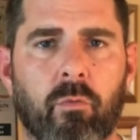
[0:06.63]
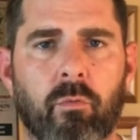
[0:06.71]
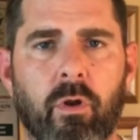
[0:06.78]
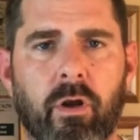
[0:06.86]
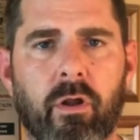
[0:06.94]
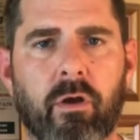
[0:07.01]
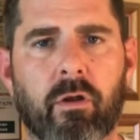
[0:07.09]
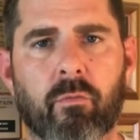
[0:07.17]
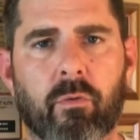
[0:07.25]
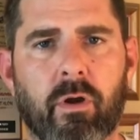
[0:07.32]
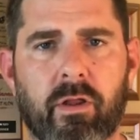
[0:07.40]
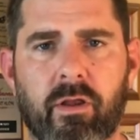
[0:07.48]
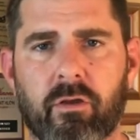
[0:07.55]
Run and Gun at
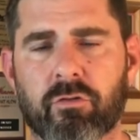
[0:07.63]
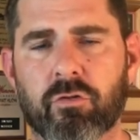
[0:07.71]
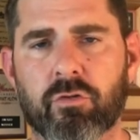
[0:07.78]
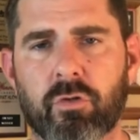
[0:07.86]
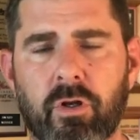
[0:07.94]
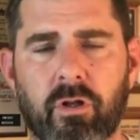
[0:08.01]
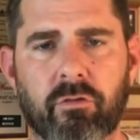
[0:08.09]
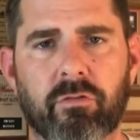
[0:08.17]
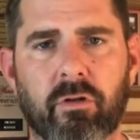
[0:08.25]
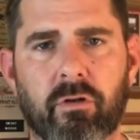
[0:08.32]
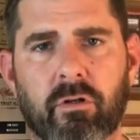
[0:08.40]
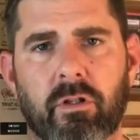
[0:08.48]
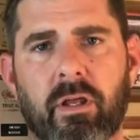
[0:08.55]
Rockcastle Shooting
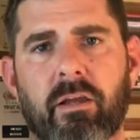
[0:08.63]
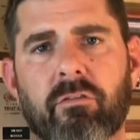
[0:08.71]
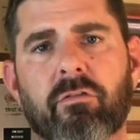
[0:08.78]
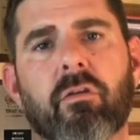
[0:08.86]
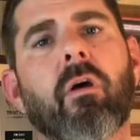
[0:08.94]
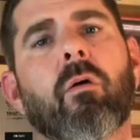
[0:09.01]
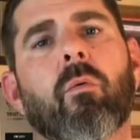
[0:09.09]
Center last